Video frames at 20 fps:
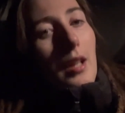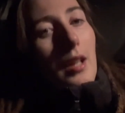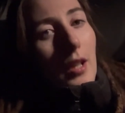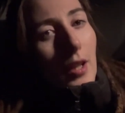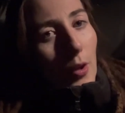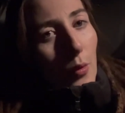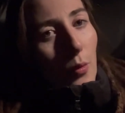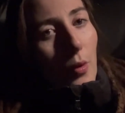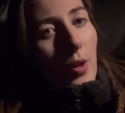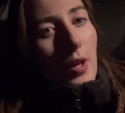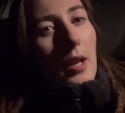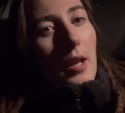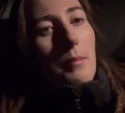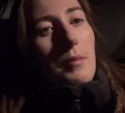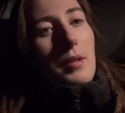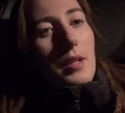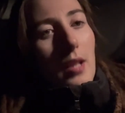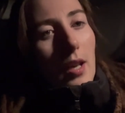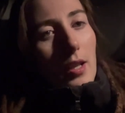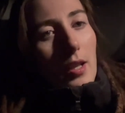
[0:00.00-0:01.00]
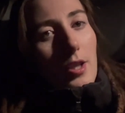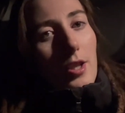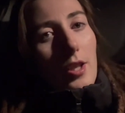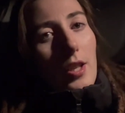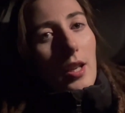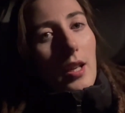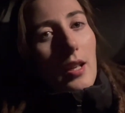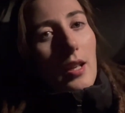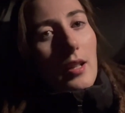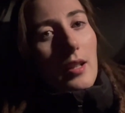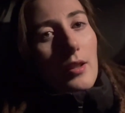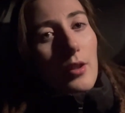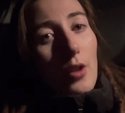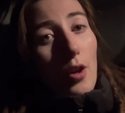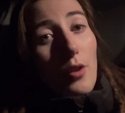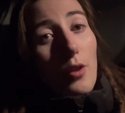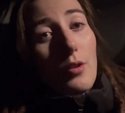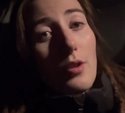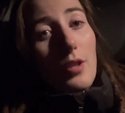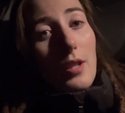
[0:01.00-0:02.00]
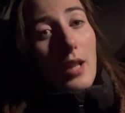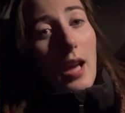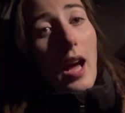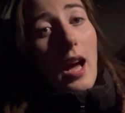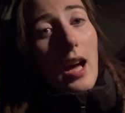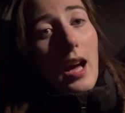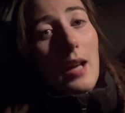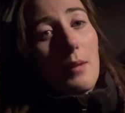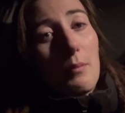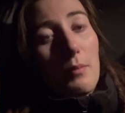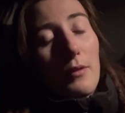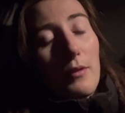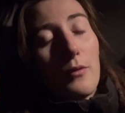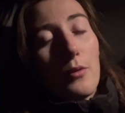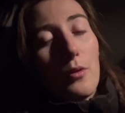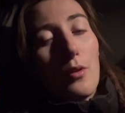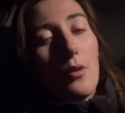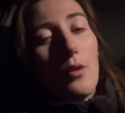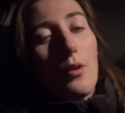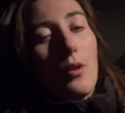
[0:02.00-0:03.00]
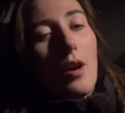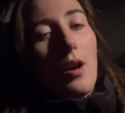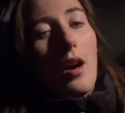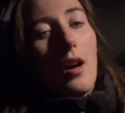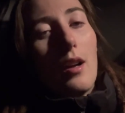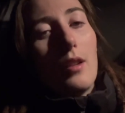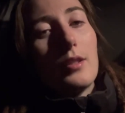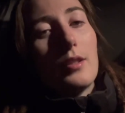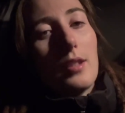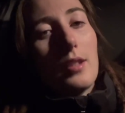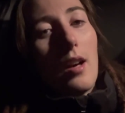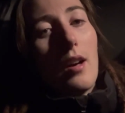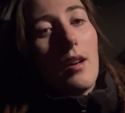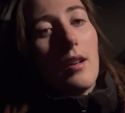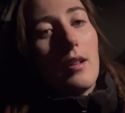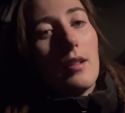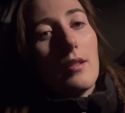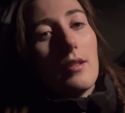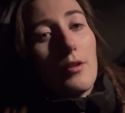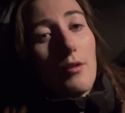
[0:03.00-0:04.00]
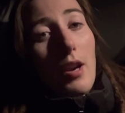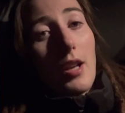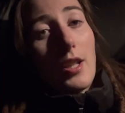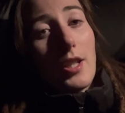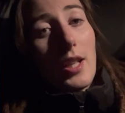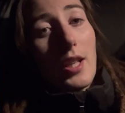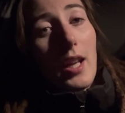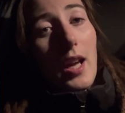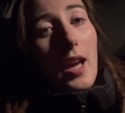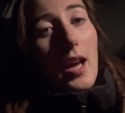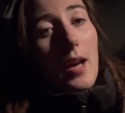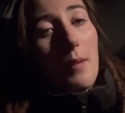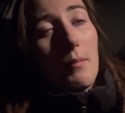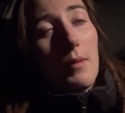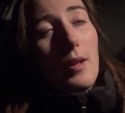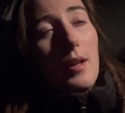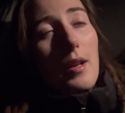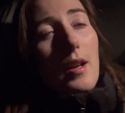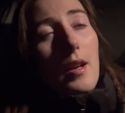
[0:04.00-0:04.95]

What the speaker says: going to want him to touch nose to hand before I'll start scratching him.